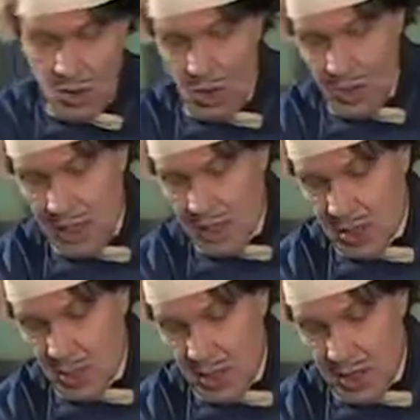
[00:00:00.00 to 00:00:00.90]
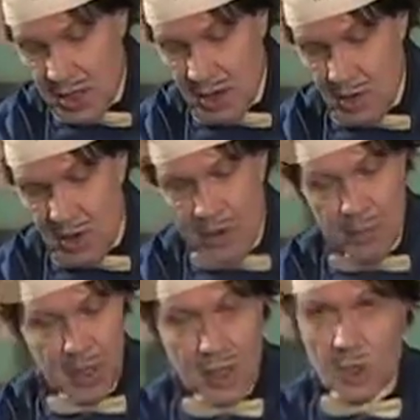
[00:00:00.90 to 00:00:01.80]
oh, we got some more there.
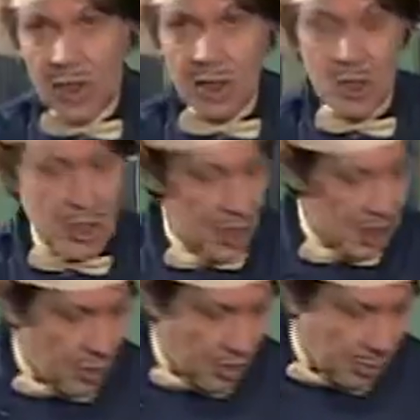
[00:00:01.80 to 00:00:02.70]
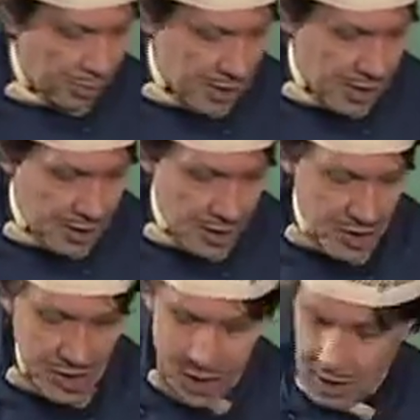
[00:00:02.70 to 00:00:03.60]
Because we got the chicken, we put it in the
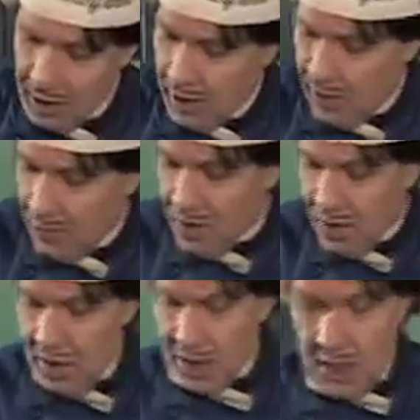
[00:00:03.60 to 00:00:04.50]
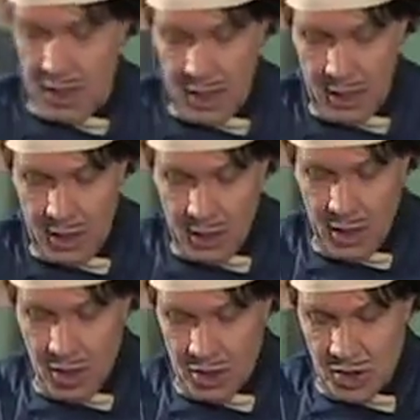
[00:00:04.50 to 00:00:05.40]
sink.
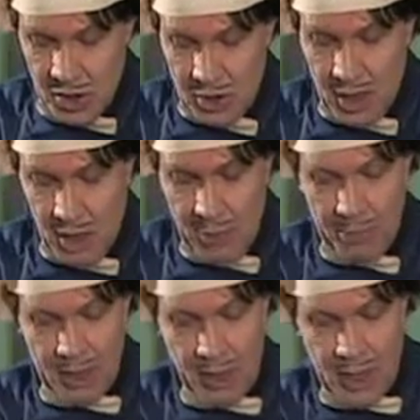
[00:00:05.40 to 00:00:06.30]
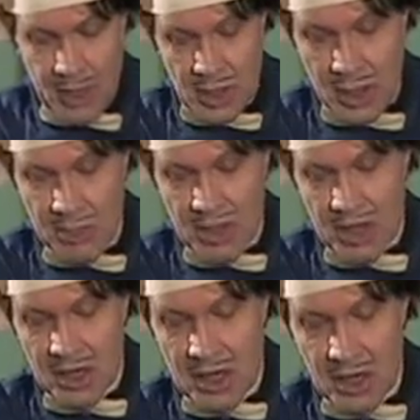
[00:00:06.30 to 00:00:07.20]
Also, now we put the rest of the
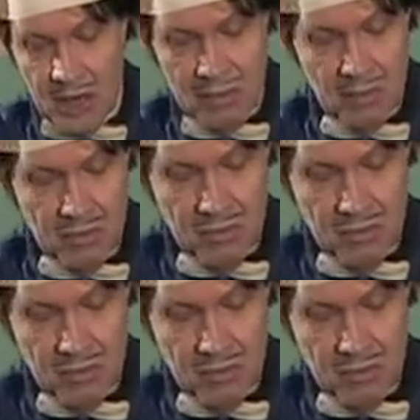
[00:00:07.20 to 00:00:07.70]
meat in here.